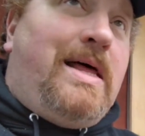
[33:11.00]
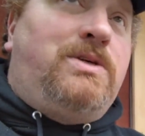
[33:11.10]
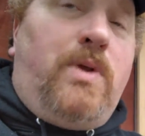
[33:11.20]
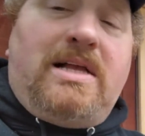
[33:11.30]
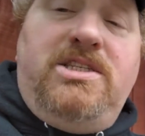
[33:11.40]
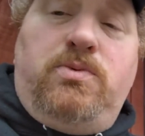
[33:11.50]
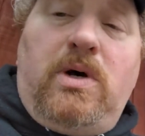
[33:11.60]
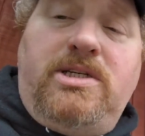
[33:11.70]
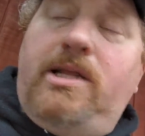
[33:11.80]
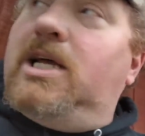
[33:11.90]
That's just
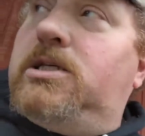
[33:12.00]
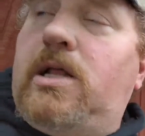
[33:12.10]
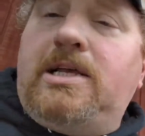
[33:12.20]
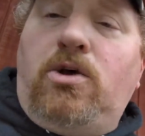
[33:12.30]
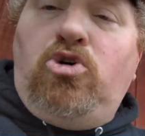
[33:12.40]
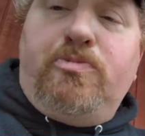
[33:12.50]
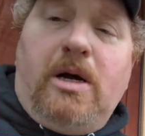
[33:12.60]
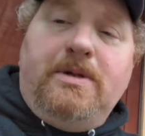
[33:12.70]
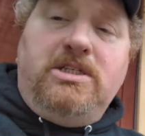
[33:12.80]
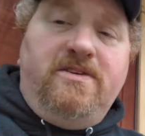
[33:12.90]
what I said. That's the whole
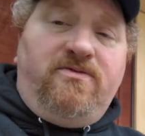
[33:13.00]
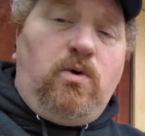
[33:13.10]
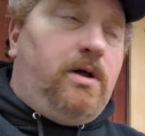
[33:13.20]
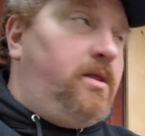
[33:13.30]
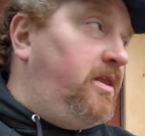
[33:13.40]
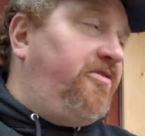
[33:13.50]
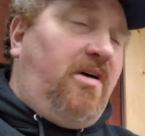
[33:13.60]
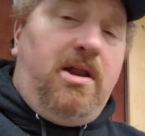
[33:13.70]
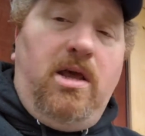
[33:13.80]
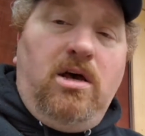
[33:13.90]
premise of what this
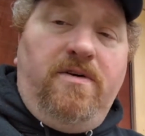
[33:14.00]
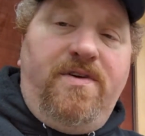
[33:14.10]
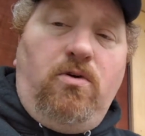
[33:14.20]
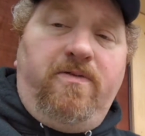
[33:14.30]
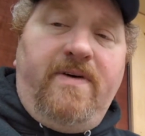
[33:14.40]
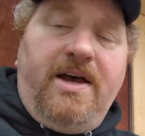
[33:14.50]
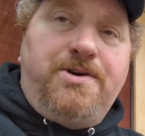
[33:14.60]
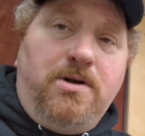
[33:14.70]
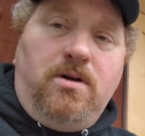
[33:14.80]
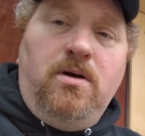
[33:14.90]
idea of the
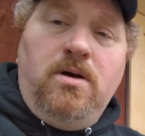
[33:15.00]
old-fashioned